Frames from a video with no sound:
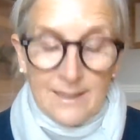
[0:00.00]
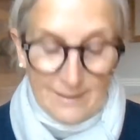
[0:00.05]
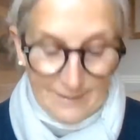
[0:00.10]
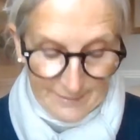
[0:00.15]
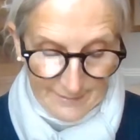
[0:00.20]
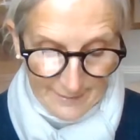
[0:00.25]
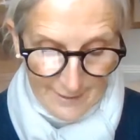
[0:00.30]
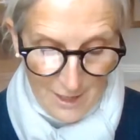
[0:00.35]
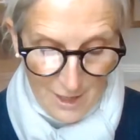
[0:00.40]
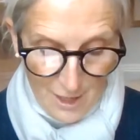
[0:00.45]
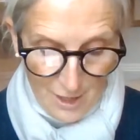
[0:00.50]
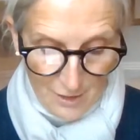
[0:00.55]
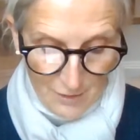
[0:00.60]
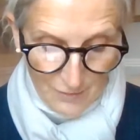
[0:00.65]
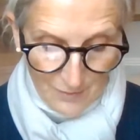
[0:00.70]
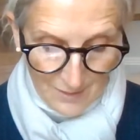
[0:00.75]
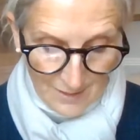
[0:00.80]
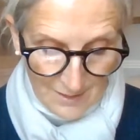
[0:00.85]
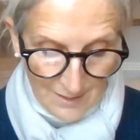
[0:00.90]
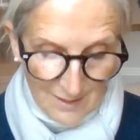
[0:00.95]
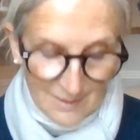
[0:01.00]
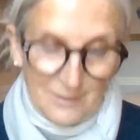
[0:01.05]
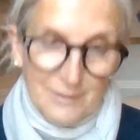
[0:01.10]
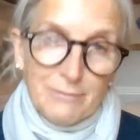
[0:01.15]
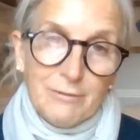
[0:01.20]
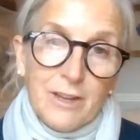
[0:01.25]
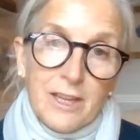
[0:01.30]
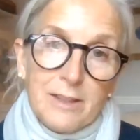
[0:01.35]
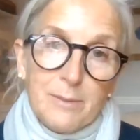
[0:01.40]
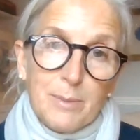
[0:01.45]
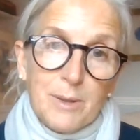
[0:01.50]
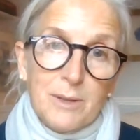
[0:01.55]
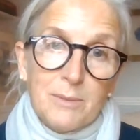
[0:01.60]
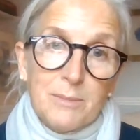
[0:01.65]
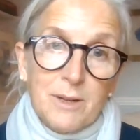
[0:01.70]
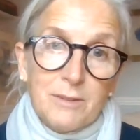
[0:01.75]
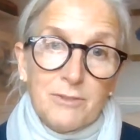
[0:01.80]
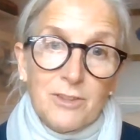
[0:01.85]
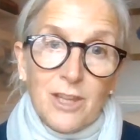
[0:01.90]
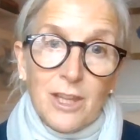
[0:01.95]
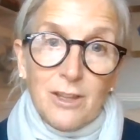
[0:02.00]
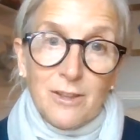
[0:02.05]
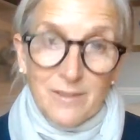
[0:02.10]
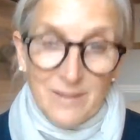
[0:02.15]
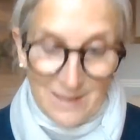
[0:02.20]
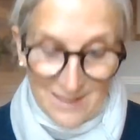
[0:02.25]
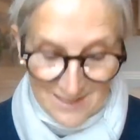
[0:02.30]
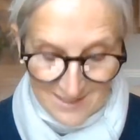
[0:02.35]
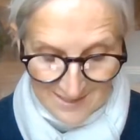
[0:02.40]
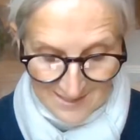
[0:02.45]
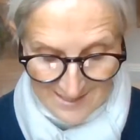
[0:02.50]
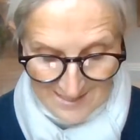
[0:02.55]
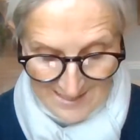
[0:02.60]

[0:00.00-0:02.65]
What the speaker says: So the first poem I've chosen